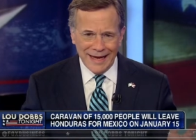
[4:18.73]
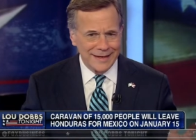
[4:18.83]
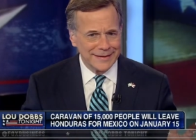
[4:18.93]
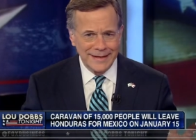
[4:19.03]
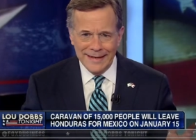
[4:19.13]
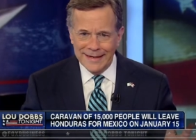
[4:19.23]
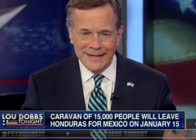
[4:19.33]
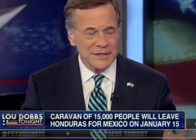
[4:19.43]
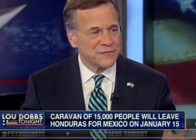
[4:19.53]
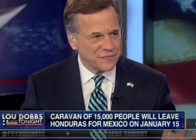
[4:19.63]
and
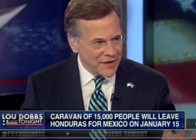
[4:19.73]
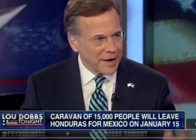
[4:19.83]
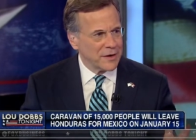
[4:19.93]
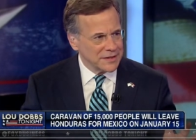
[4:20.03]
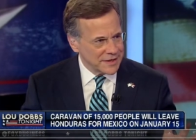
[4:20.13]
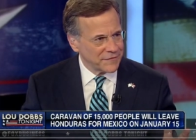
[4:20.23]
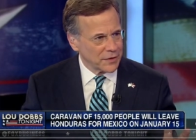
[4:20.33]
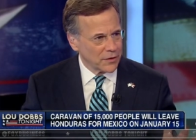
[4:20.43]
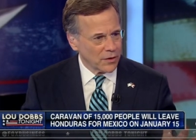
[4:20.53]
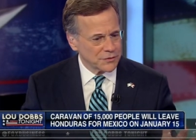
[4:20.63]
it is very
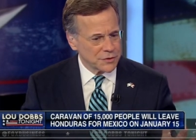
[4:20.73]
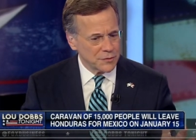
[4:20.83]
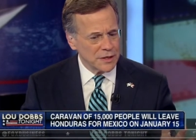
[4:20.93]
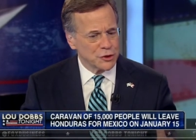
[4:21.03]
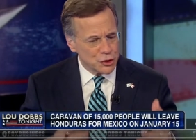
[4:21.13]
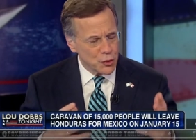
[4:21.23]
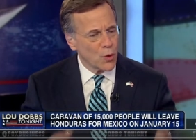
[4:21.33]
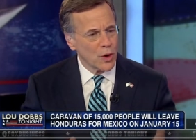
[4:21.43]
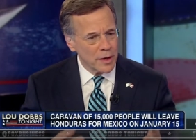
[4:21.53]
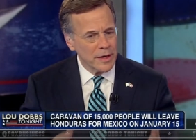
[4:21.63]
difficult to
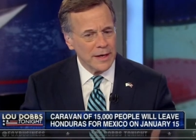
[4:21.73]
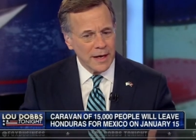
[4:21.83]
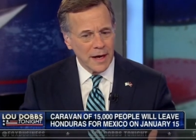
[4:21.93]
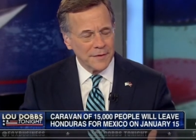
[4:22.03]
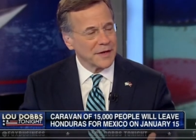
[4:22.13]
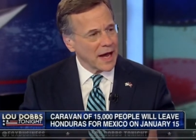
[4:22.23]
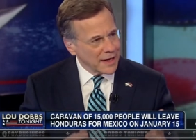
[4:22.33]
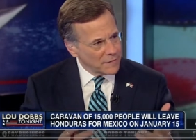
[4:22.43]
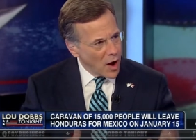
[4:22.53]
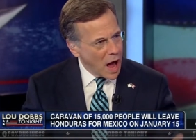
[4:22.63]
ensure uh, the
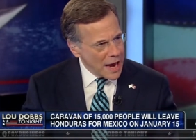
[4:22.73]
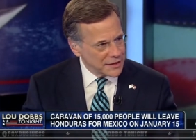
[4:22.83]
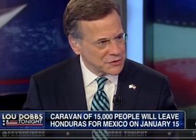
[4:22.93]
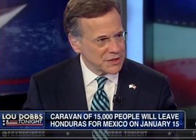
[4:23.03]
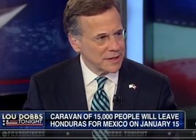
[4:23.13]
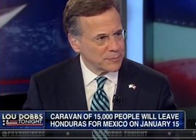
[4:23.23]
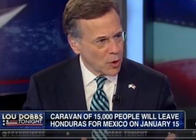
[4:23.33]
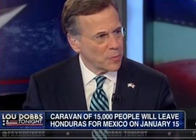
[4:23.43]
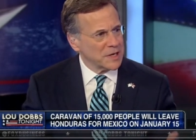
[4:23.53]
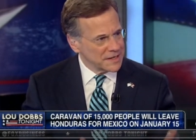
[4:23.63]
kind of honesty and
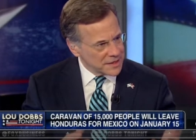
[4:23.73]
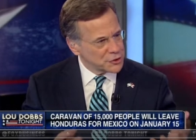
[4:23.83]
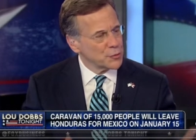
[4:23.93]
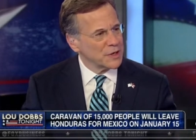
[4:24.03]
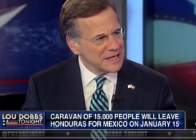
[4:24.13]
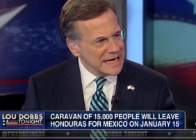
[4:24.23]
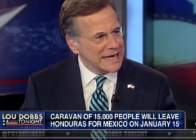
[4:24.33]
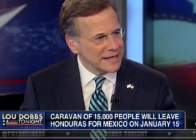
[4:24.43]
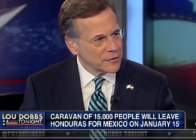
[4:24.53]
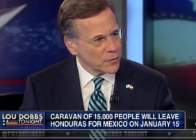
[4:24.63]
probity that you would
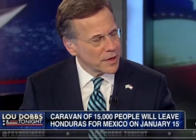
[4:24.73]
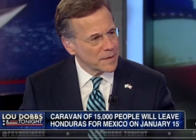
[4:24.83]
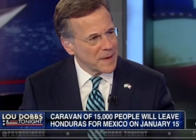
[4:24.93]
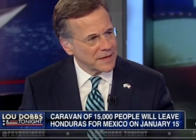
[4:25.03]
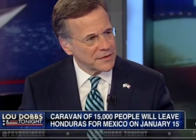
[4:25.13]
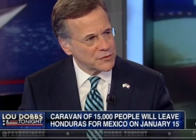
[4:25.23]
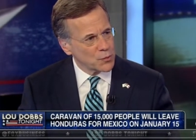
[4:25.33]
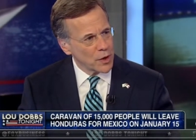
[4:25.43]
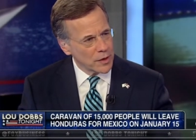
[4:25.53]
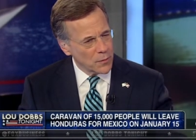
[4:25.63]
need in order to make
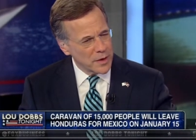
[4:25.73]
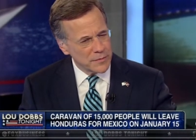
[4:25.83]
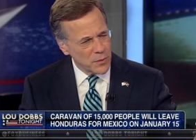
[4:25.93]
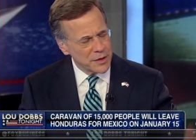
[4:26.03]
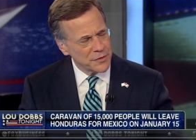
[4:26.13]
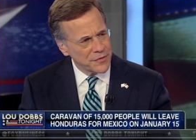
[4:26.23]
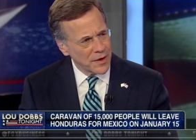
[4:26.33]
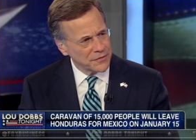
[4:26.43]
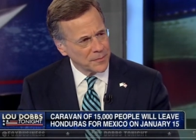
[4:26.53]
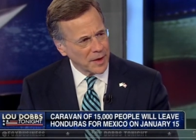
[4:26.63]
this work. What, what are your thoughts about